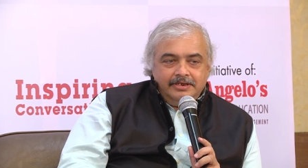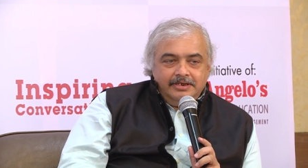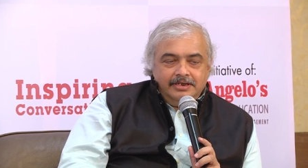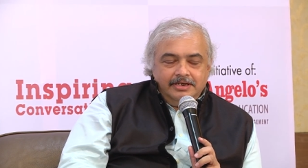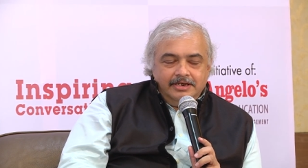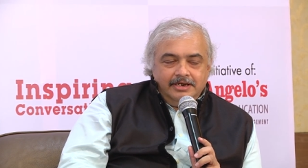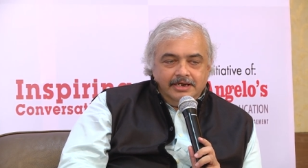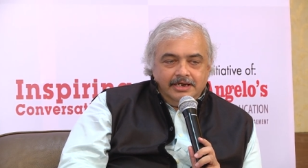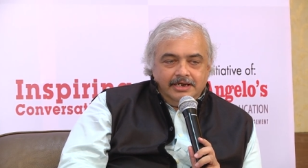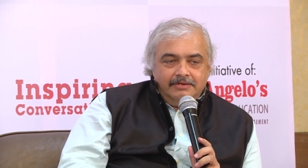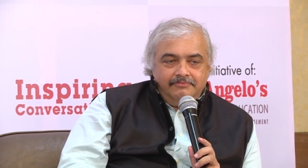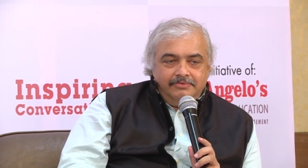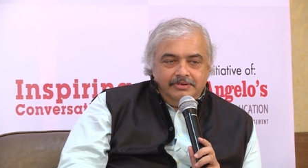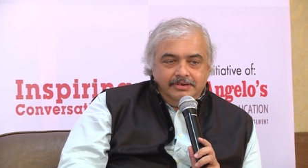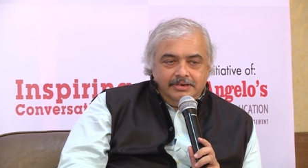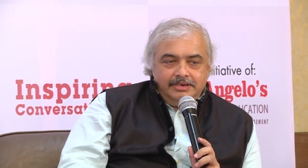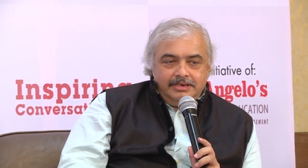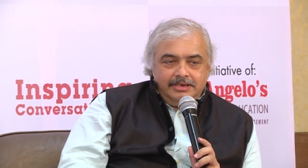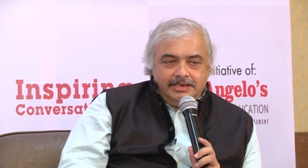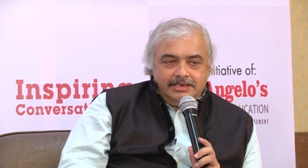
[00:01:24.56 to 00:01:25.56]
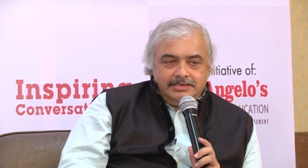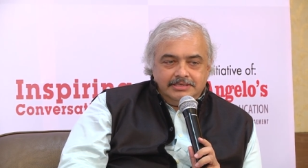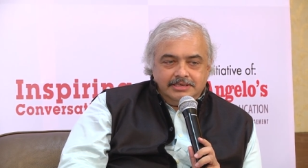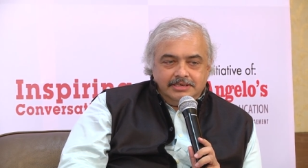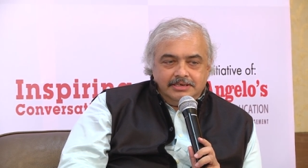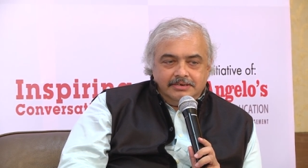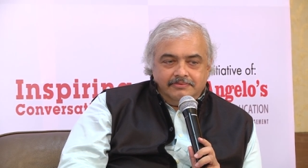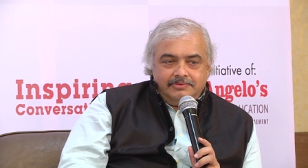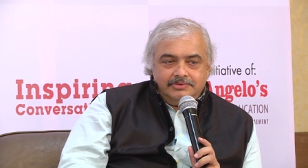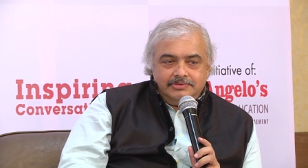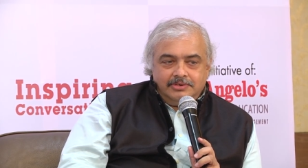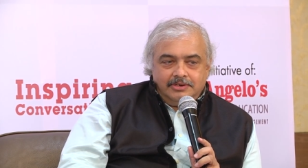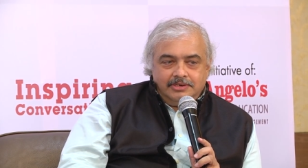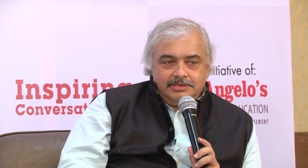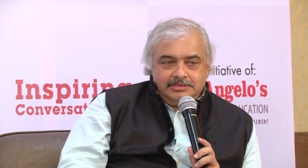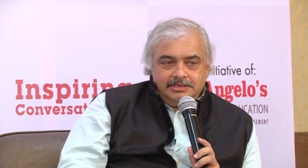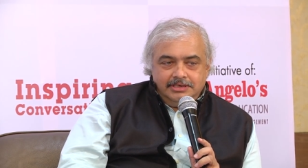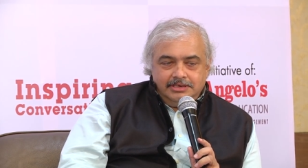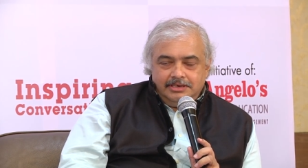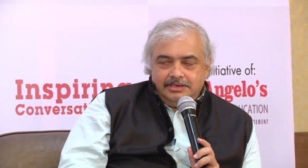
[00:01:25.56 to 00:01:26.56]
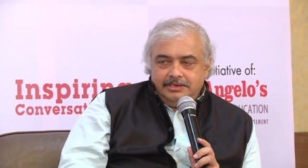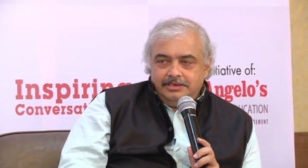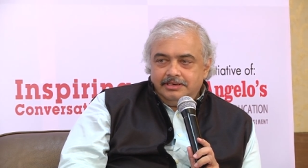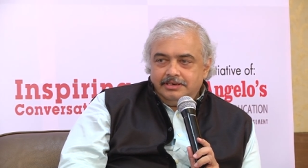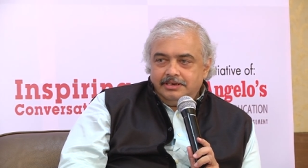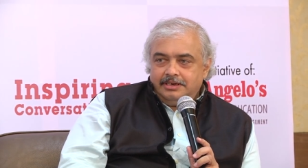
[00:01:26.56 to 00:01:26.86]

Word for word: And we realized that there was not a single Indian